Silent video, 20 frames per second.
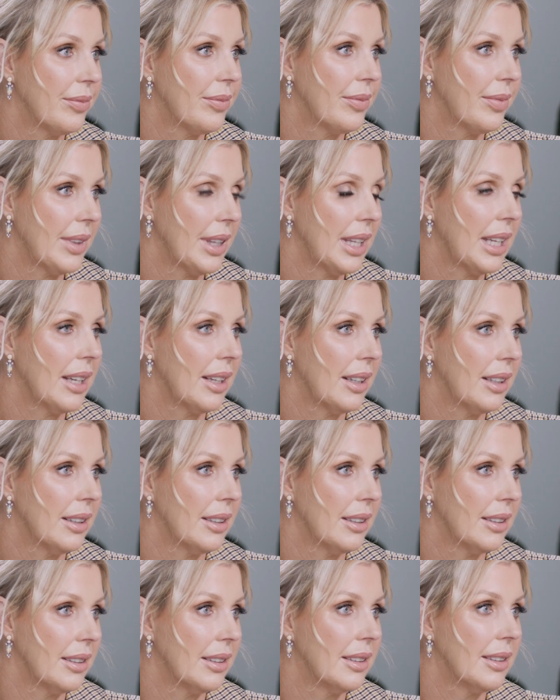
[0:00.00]
and want to do,
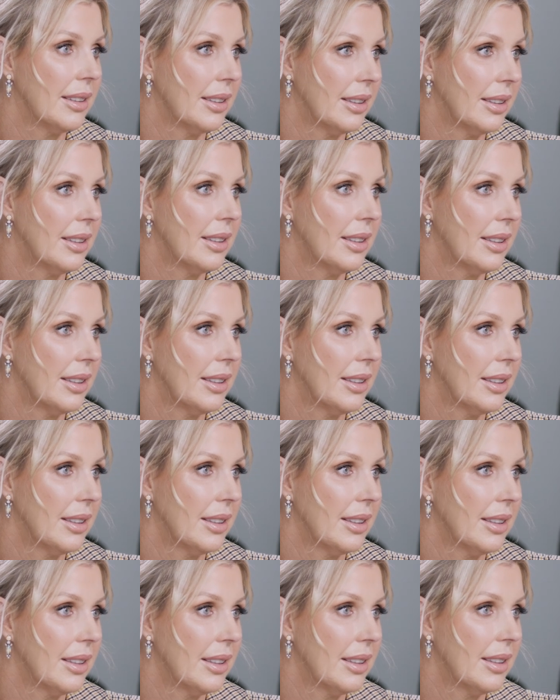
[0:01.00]
then you need to
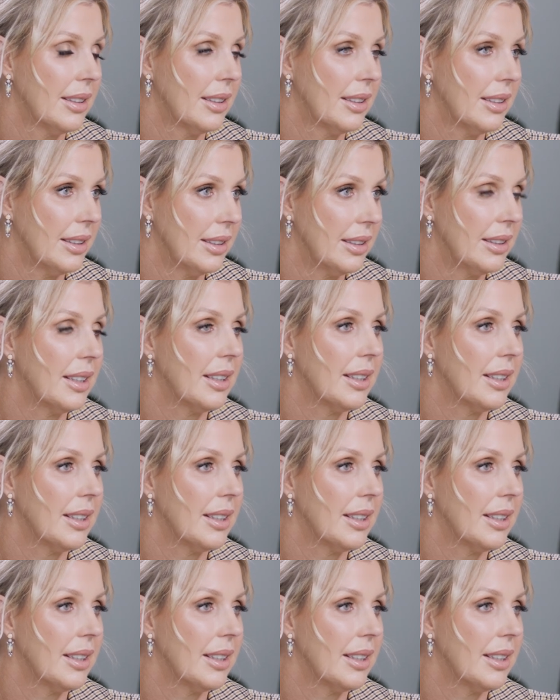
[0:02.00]
talk about it.